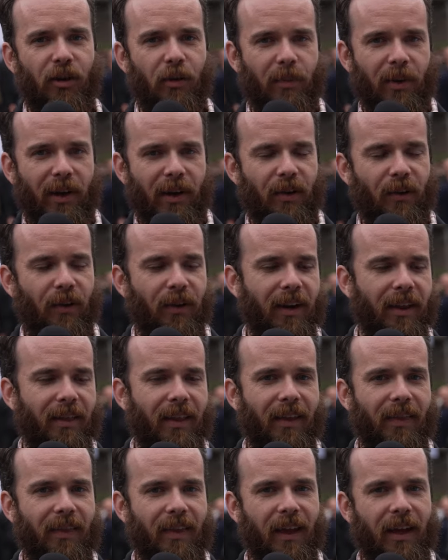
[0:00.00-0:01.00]
of Bitcoin and
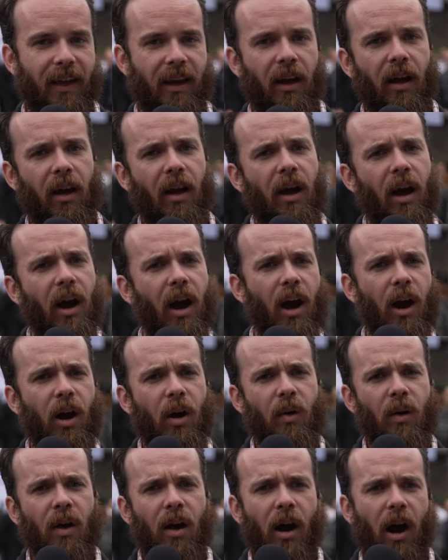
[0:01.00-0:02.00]
they think,
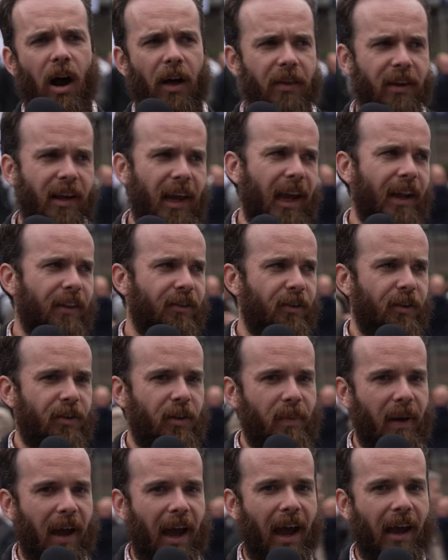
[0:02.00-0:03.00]
oh, all the gains are in
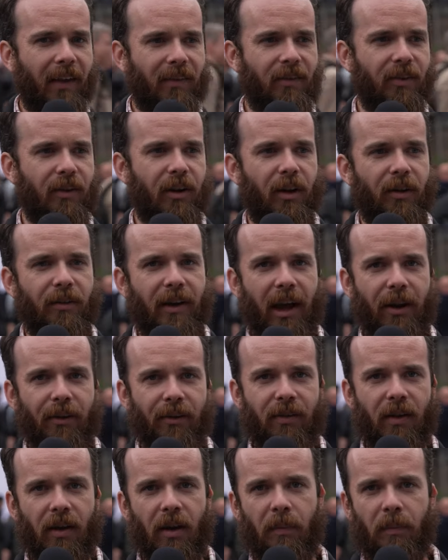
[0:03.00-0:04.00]
the past, you know, now
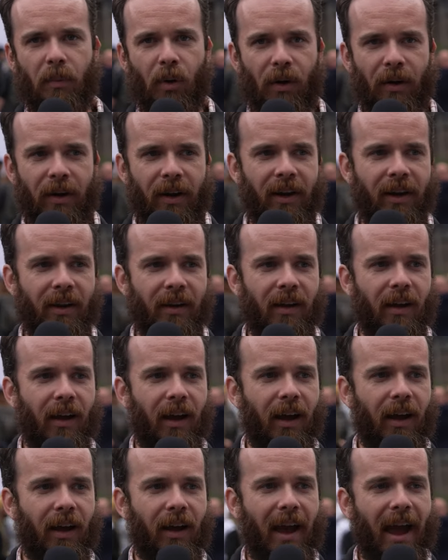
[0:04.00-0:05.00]
it's a boring
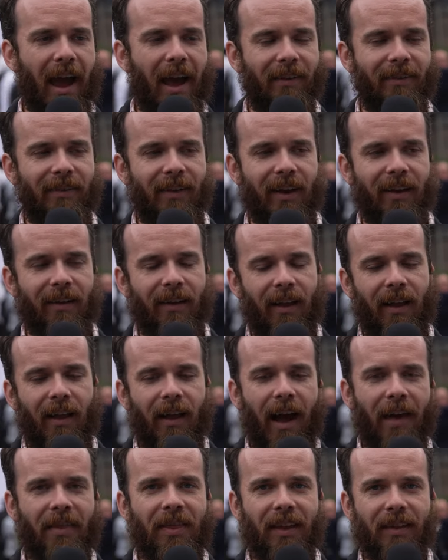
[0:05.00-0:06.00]
asset,
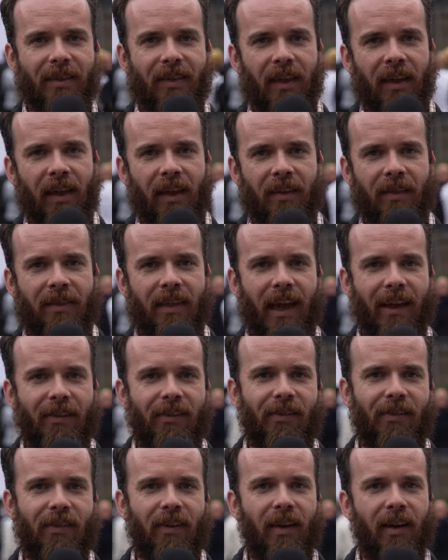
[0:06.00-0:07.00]
I think that
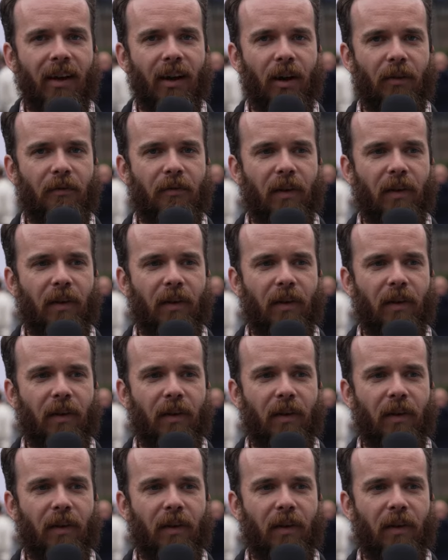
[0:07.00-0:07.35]
that's a